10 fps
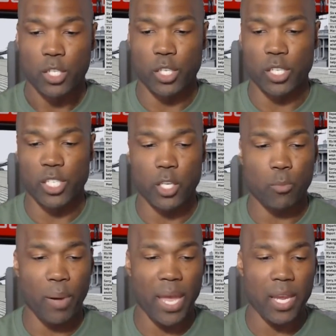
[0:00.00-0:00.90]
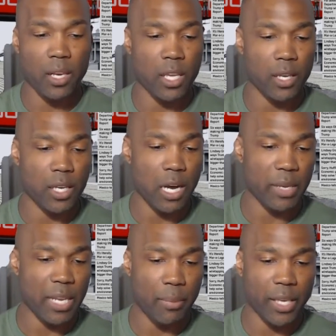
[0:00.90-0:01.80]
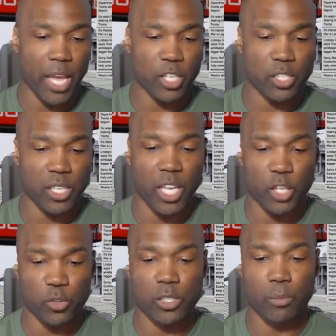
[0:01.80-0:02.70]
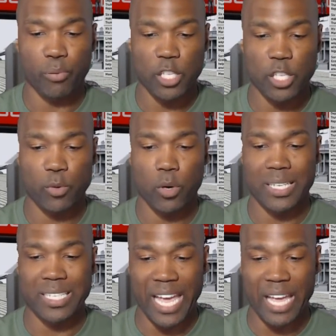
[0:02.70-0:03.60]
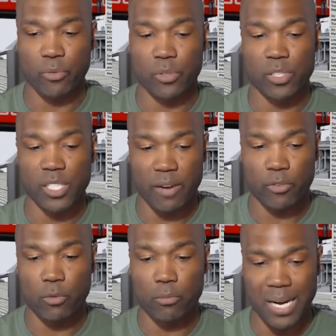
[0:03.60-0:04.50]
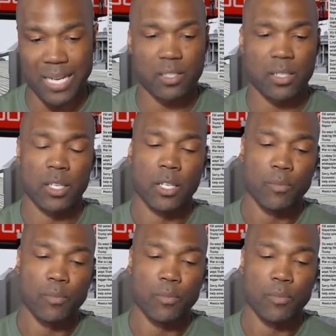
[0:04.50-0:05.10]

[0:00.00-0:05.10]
to continue paying incoming obligations and interest and principal on the debt for several months.